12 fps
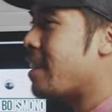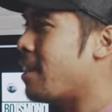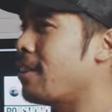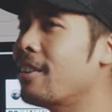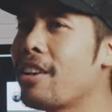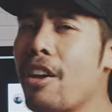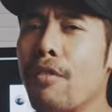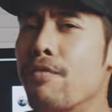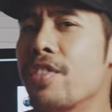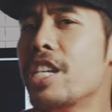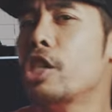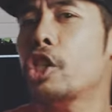in a
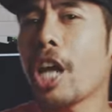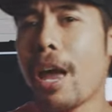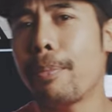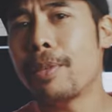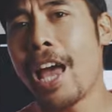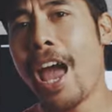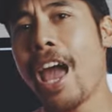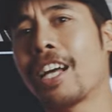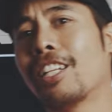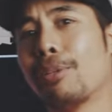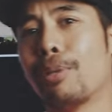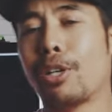V-shaped
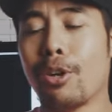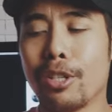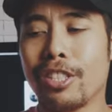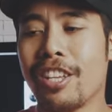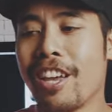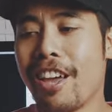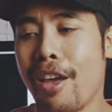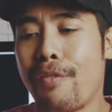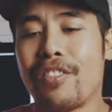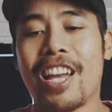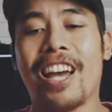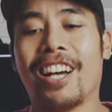angle, because if
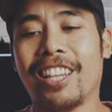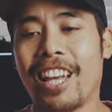they are